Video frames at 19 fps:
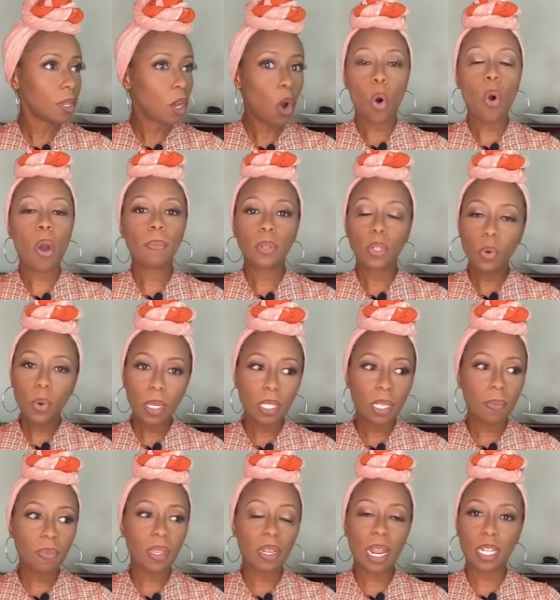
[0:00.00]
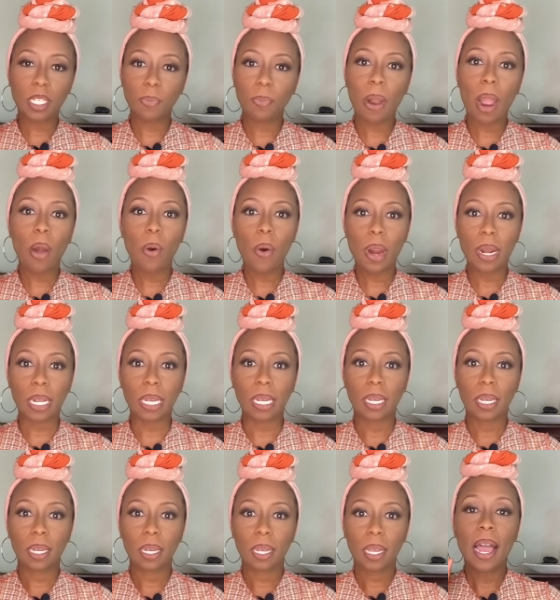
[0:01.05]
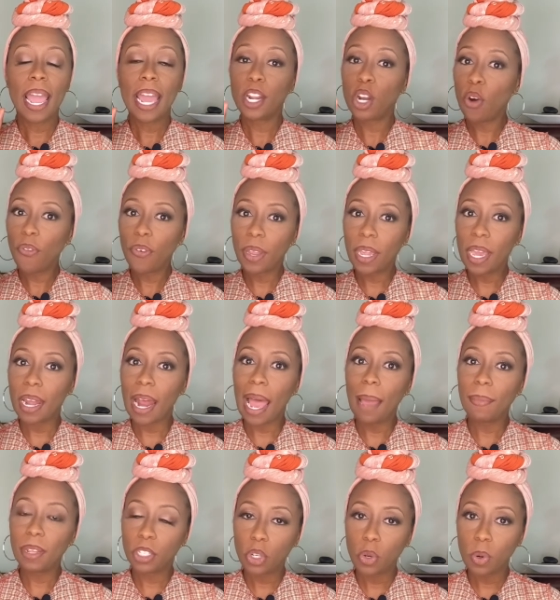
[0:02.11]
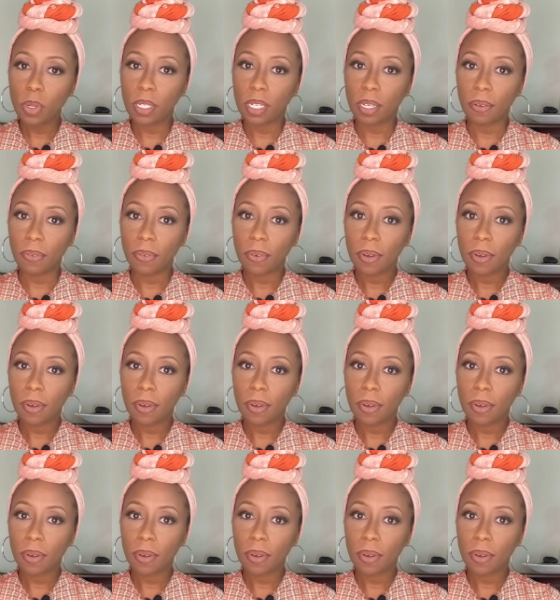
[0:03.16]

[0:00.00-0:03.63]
Or I'm doing something that is priority. And don't forget, I'm intuitive.